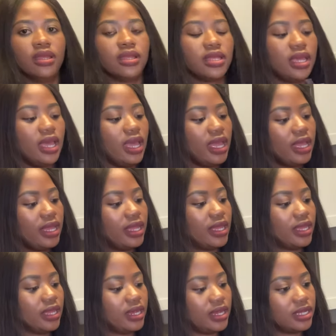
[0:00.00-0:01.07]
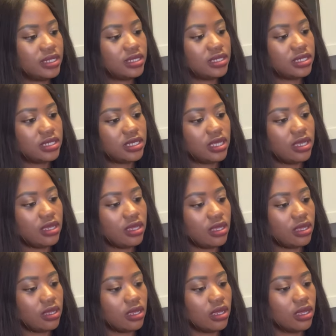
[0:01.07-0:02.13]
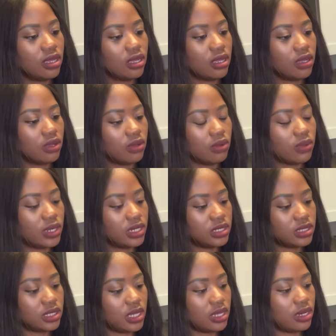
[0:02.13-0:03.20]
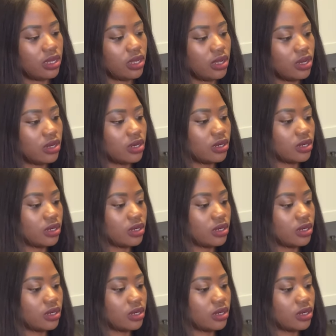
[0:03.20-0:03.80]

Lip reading: Okay, let's see what is in here.